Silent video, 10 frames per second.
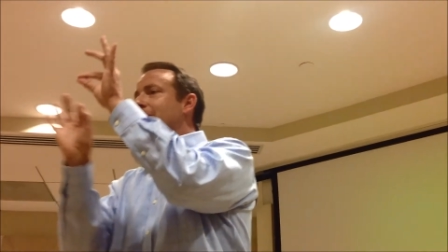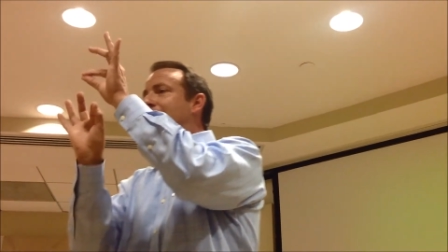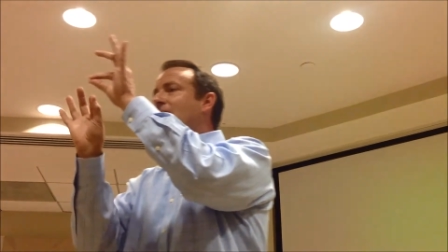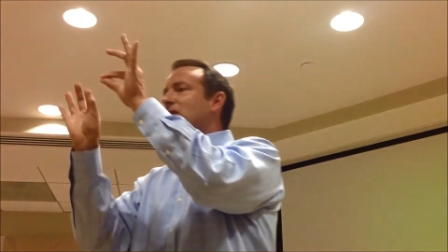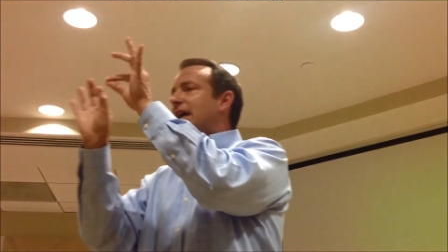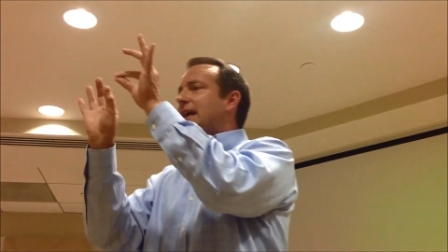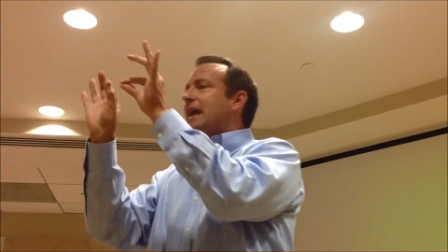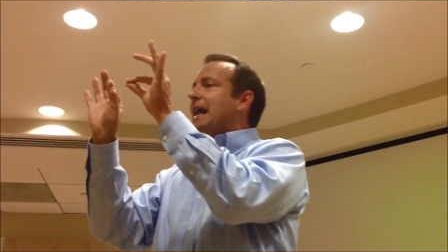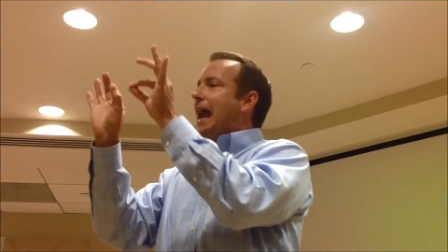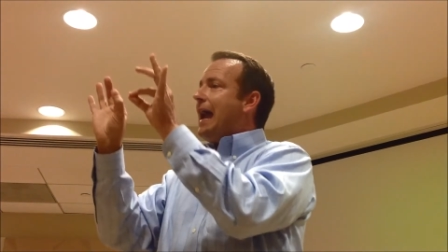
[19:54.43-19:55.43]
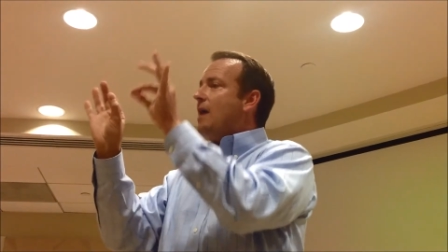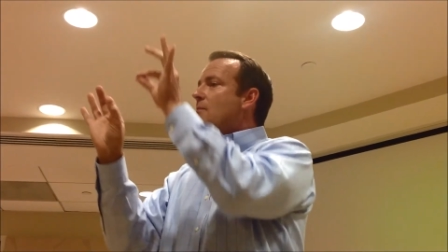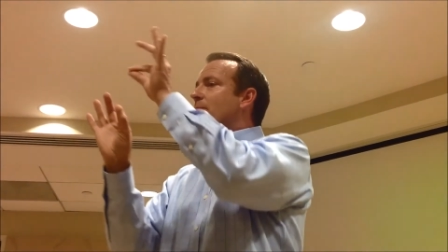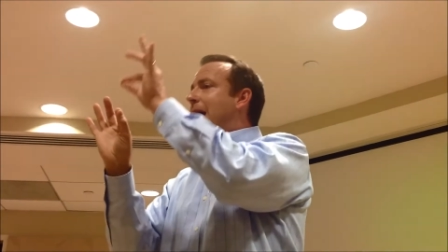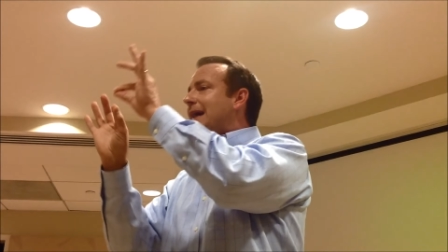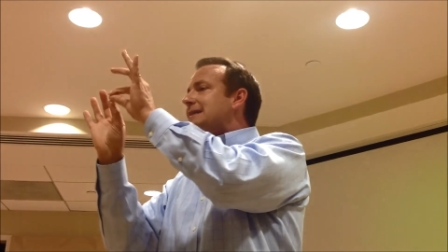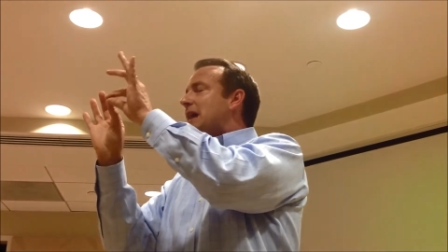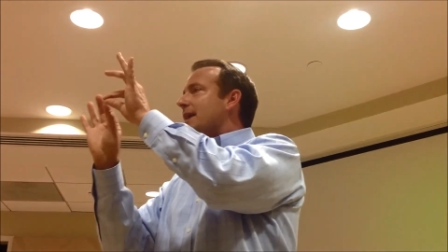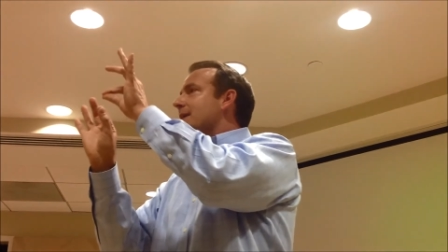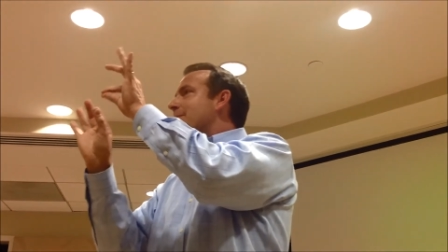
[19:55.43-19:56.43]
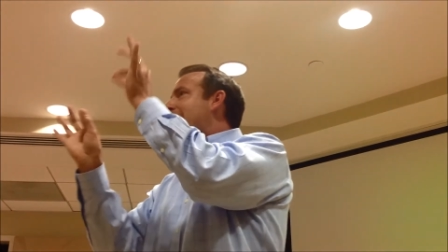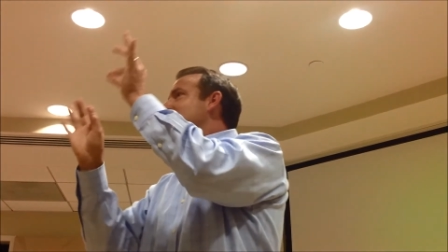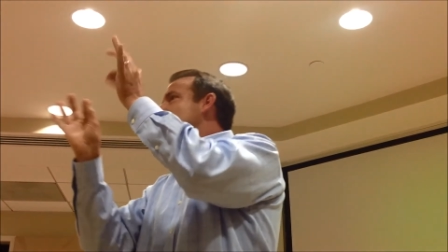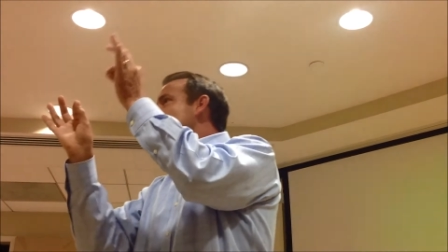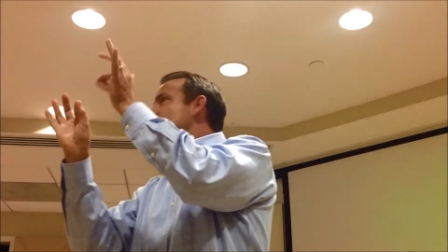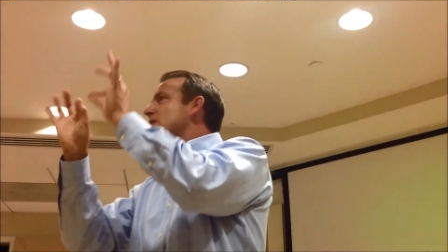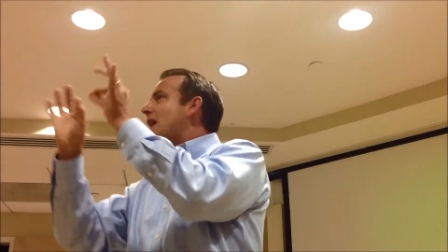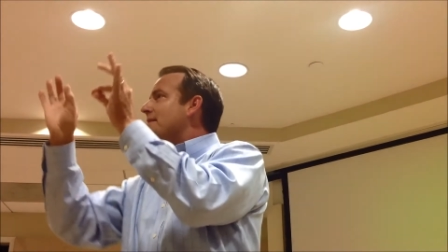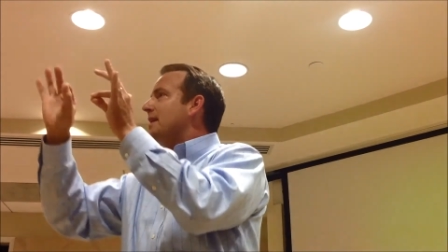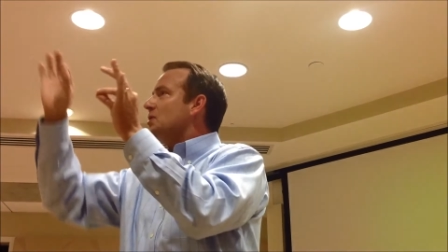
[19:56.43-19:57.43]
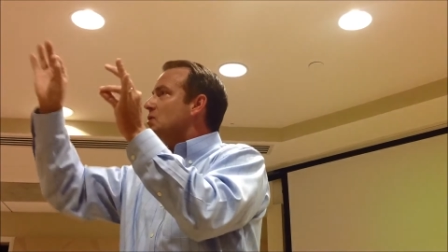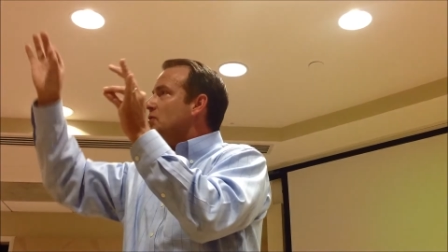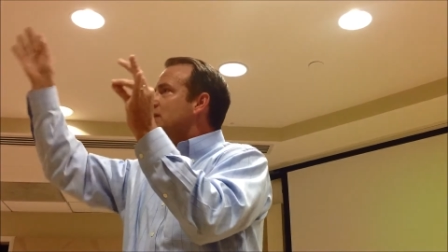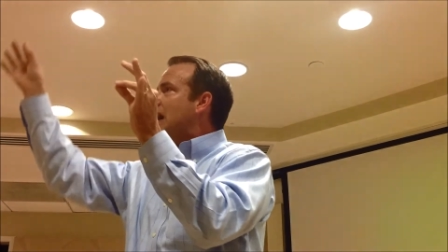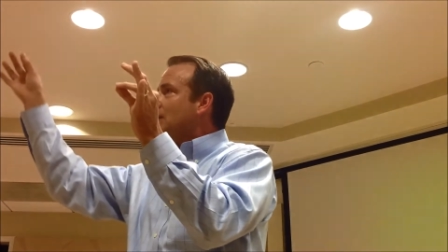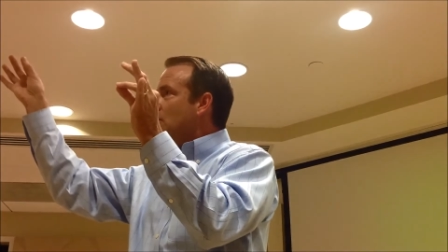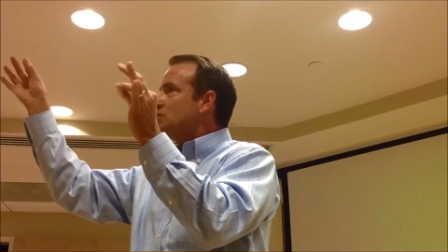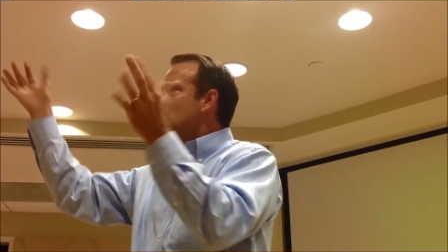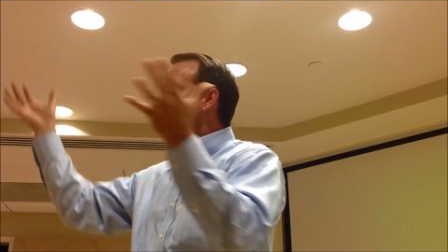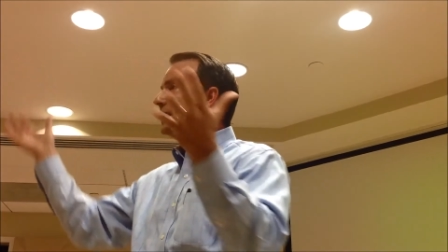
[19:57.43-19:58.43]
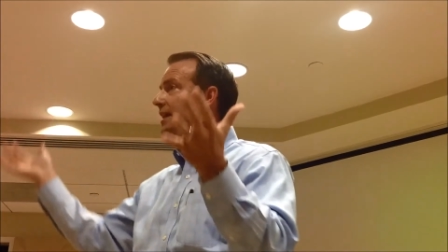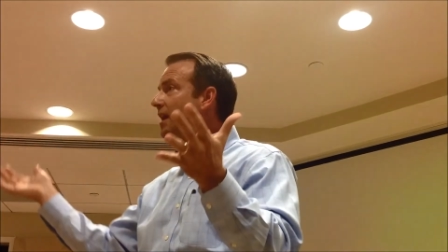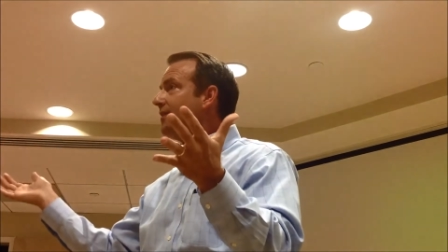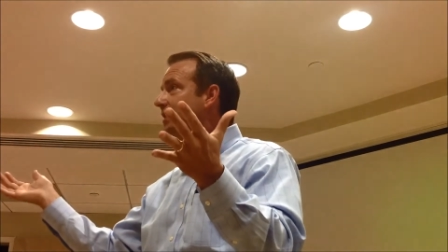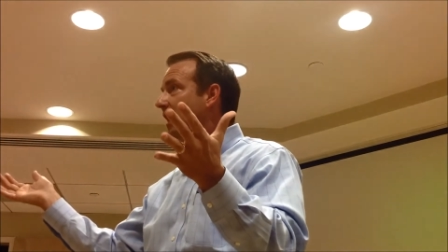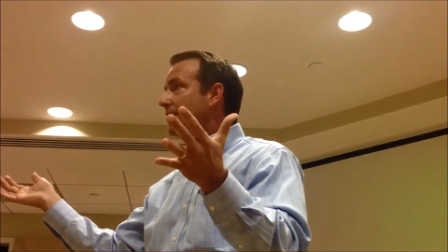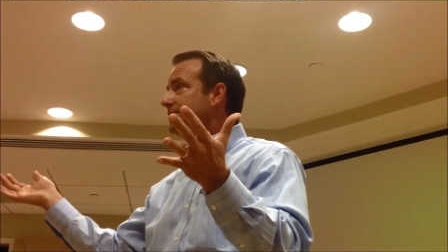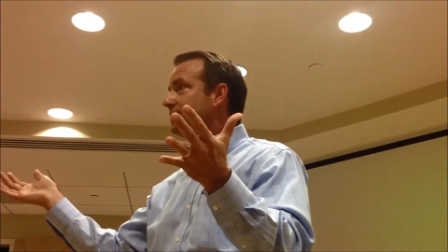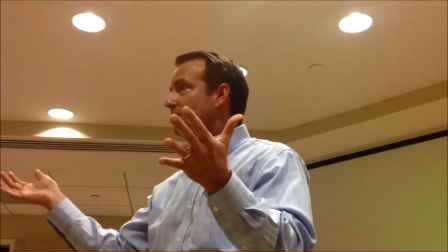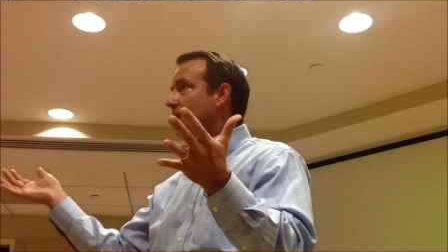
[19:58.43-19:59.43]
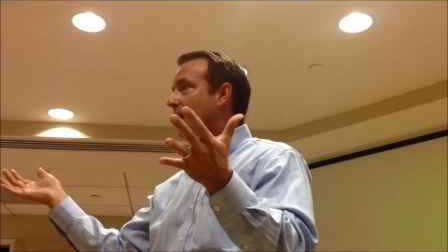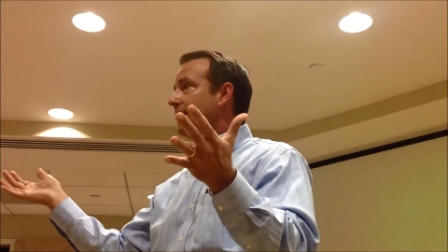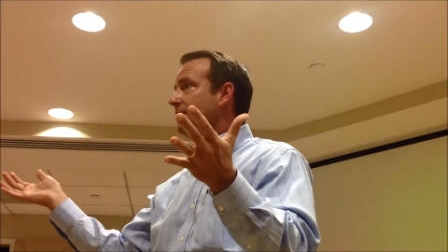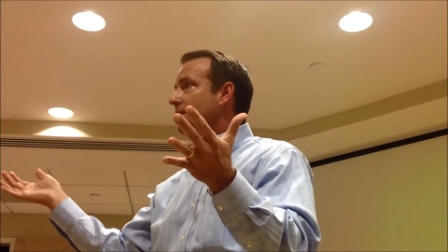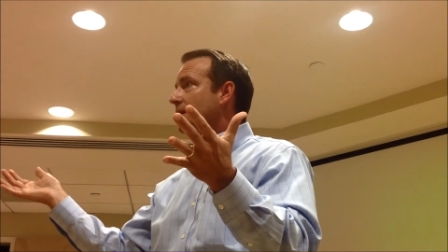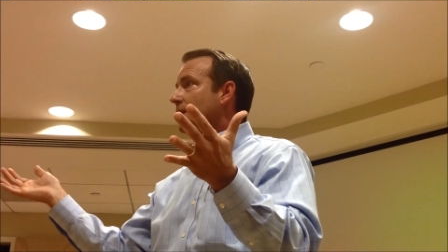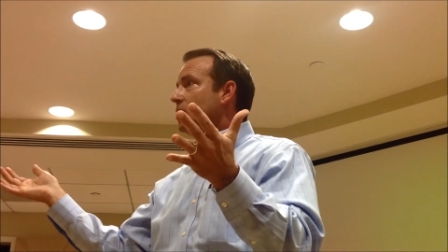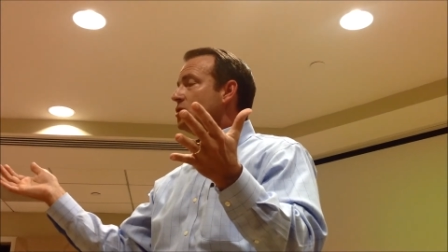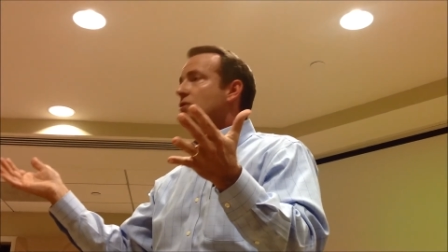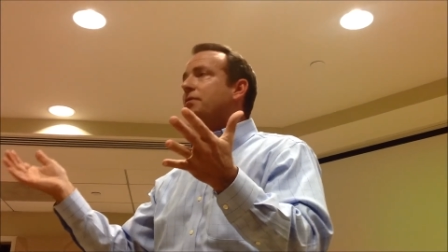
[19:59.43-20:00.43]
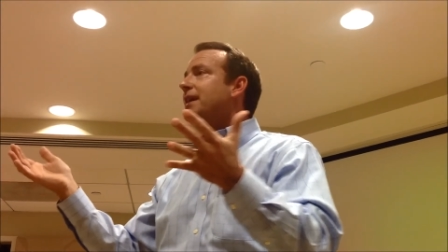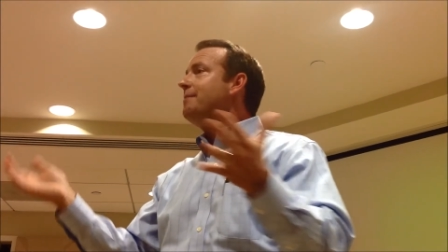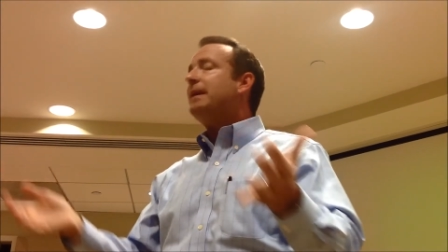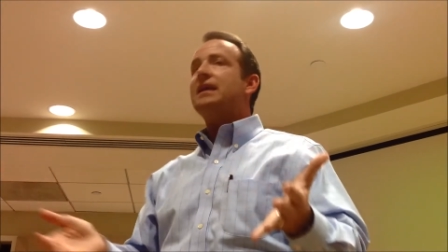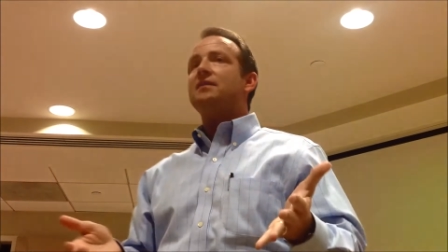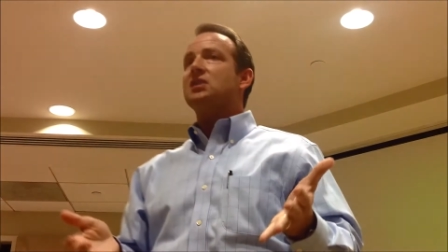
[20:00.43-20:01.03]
about like how my dot impacts your dot, and then your dot goes on to hit other dots, okay? So think of it in the